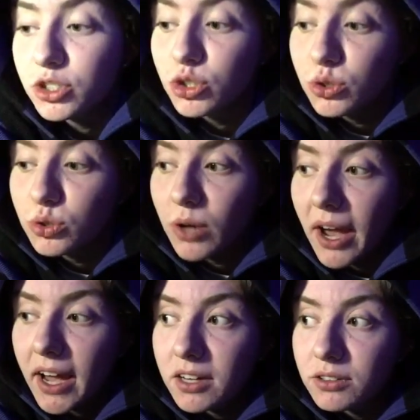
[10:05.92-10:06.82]
to
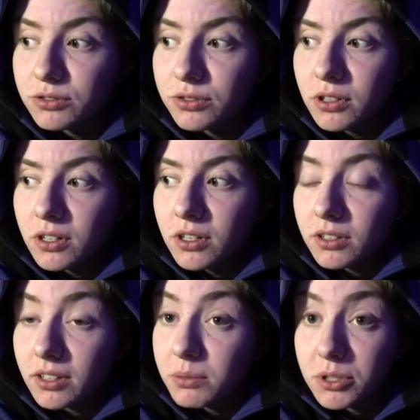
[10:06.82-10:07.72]
have
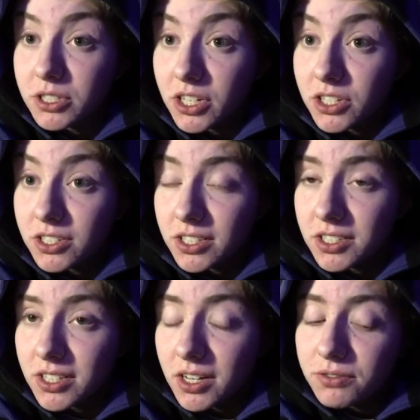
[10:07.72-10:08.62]
like possessions
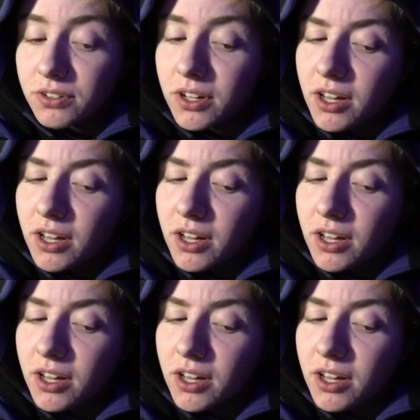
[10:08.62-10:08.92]
and stuff,